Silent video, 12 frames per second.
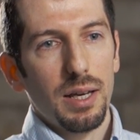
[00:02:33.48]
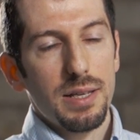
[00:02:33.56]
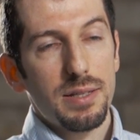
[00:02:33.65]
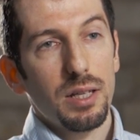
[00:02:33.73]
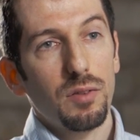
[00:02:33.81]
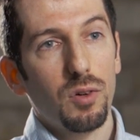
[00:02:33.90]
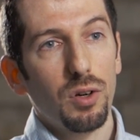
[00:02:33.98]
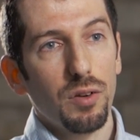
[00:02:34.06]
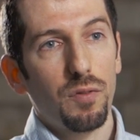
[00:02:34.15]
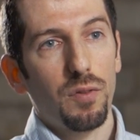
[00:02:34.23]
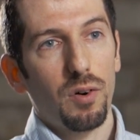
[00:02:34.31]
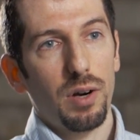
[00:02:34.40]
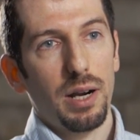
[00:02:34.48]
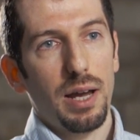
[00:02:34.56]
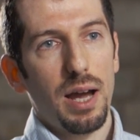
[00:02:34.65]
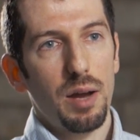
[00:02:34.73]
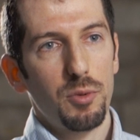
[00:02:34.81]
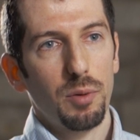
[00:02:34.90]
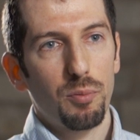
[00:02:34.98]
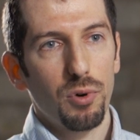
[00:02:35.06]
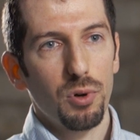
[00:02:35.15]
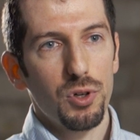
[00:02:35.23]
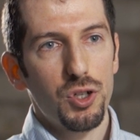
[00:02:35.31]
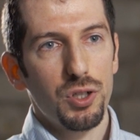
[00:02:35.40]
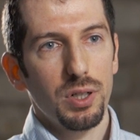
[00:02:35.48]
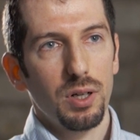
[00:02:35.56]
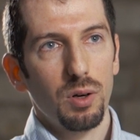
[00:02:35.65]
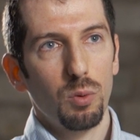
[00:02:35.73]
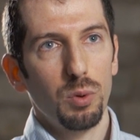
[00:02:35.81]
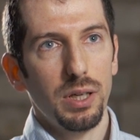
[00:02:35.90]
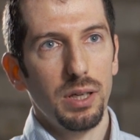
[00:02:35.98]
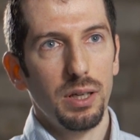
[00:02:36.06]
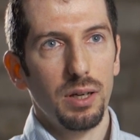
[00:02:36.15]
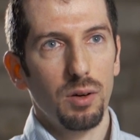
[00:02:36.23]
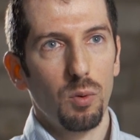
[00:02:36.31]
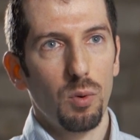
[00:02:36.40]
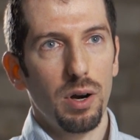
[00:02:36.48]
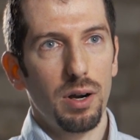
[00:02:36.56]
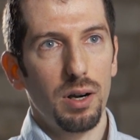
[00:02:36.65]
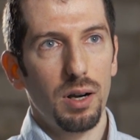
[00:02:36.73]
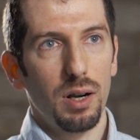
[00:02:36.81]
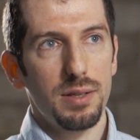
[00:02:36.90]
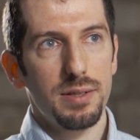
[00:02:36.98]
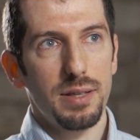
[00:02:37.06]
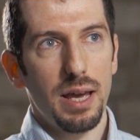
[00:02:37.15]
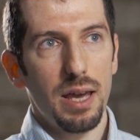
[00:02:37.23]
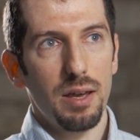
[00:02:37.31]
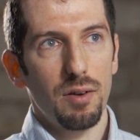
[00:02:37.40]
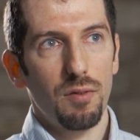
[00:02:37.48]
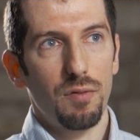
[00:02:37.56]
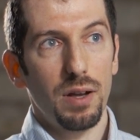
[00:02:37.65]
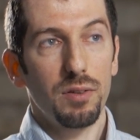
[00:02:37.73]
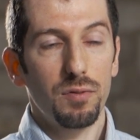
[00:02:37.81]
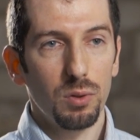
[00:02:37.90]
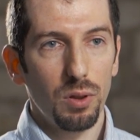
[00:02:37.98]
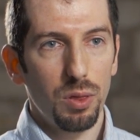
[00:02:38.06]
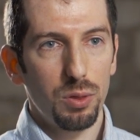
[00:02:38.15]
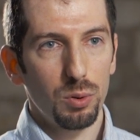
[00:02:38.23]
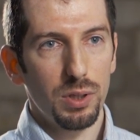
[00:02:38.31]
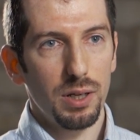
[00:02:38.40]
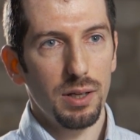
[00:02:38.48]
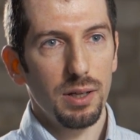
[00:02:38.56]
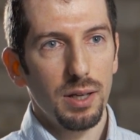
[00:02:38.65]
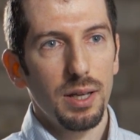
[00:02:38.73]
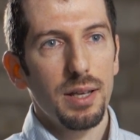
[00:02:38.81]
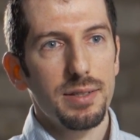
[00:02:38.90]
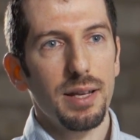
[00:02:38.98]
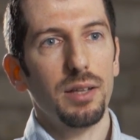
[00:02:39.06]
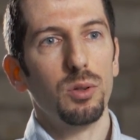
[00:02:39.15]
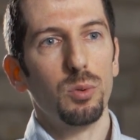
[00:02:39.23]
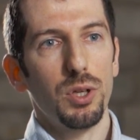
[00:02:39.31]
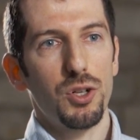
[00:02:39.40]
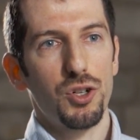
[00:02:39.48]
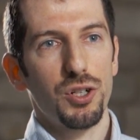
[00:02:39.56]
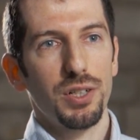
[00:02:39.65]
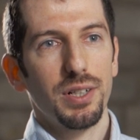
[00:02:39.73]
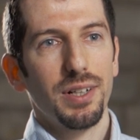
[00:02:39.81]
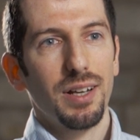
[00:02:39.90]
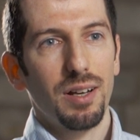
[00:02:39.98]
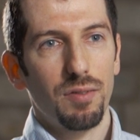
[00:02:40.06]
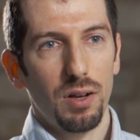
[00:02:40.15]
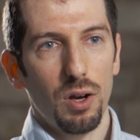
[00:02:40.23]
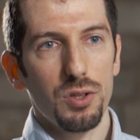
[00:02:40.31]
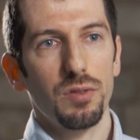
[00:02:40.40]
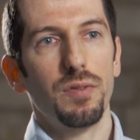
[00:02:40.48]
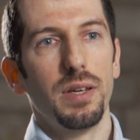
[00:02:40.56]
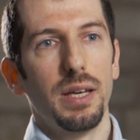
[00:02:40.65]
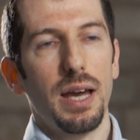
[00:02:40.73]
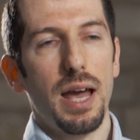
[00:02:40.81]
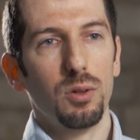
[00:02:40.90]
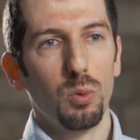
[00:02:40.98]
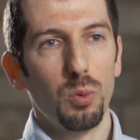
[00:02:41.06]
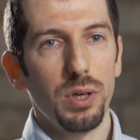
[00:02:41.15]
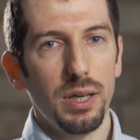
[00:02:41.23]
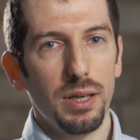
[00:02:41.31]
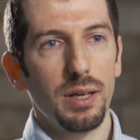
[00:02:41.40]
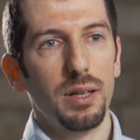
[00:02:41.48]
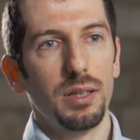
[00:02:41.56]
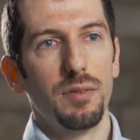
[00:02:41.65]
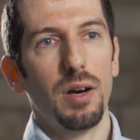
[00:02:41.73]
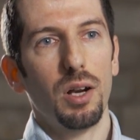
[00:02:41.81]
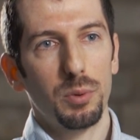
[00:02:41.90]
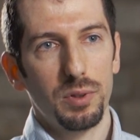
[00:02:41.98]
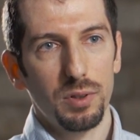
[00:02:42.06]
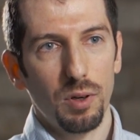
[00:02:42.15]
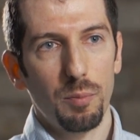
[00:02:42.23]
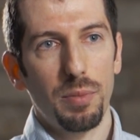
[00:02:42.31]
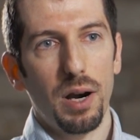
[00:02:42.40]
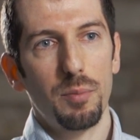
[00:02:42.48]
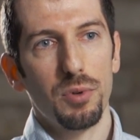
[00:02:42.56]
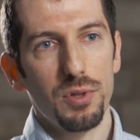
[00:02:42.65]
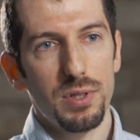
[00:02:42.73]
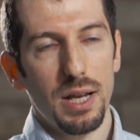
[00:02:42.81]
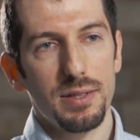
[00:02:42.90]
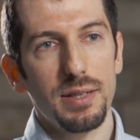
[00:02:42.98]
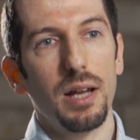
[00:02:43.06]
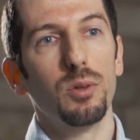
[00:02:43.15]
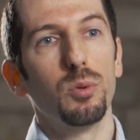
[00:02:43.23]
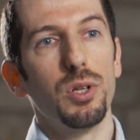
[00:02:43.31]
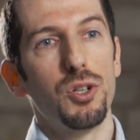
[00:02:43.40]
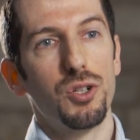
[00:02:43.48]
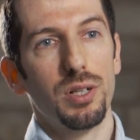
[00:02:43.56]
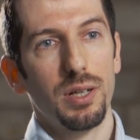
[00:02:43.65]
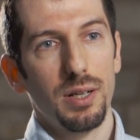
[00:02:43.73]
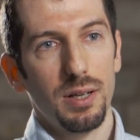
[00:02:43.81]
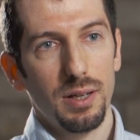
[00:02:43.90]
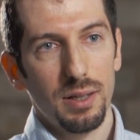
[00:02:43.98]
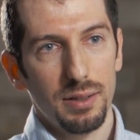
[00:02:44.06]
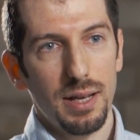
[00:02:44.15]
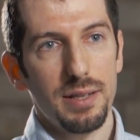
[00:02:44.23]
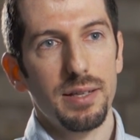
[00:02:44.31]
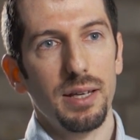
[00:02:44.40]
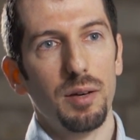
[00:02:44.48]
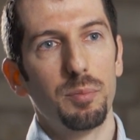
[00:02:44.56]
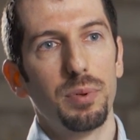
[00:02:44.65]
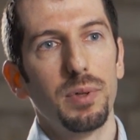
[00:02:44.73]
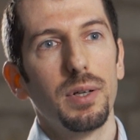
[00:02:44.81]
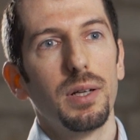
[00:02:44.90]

instead of going for a hybrid approach, we were, let's say, faithful to the sandwich philosophy, and we developed on purpose a sandwich dust cap,